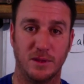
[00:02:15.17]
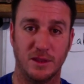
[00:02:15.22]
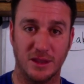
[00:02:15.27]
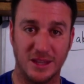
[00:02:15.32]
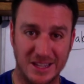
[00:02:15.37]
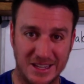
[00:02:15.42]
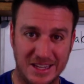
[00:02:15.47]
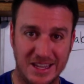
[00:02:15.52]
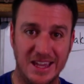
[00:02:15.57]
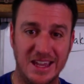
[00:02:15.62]

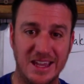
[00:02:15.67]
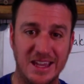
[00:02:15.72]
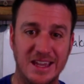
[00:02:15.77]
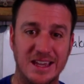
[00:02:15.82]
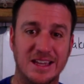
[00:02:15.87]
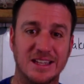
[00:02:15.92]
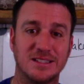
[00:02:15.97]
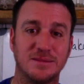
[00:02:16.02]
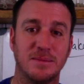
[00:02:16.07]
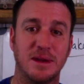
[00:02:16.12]
The
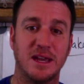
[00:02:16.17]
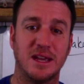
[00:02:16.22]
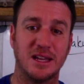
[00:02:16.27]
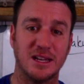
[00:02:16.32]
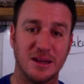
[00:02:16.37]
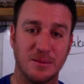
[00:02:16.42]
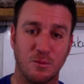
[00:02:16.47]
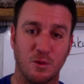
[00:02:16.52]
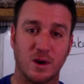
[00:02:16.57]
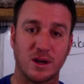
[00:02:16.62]
key is making
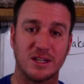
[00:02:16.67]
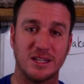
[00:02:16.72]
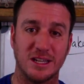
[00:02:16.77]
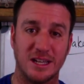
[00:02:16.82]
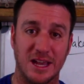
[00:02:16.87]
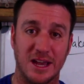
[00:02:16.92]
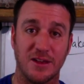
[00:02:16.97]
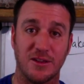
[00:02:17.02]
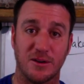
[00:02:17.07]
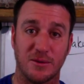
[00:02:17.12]
them work
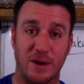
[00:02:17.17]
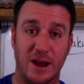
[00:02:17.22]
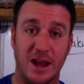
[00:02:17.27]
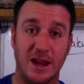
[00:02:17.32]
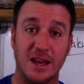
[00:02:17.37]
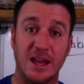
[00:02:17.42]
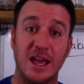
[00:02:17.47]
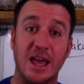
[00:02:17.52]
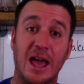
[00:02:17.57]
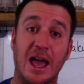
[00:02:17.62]
together,
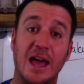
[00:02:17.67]
right?